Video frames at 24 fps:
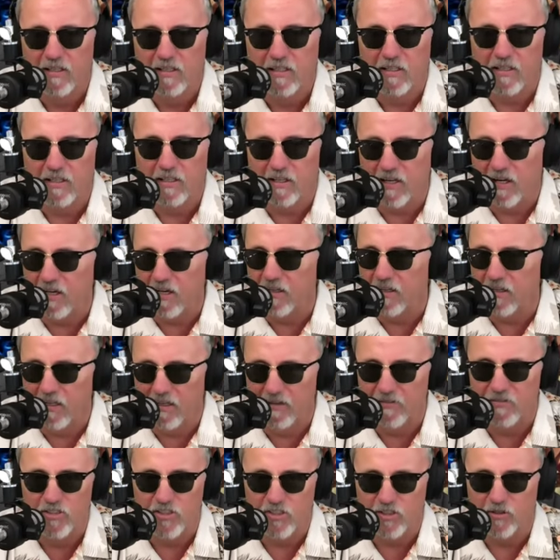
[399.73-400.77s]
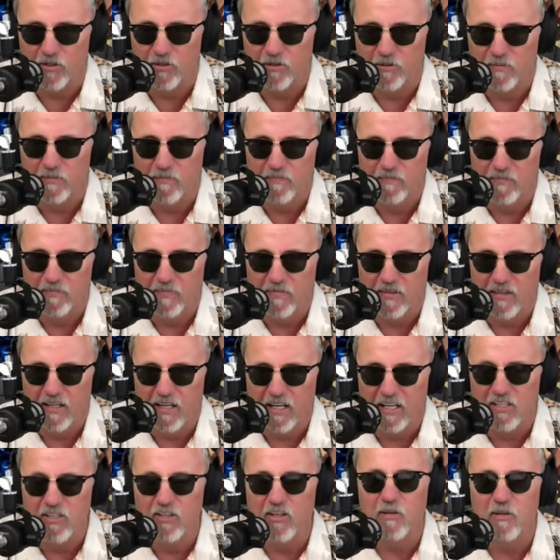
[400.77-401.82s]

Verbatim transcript: that God loves you. And you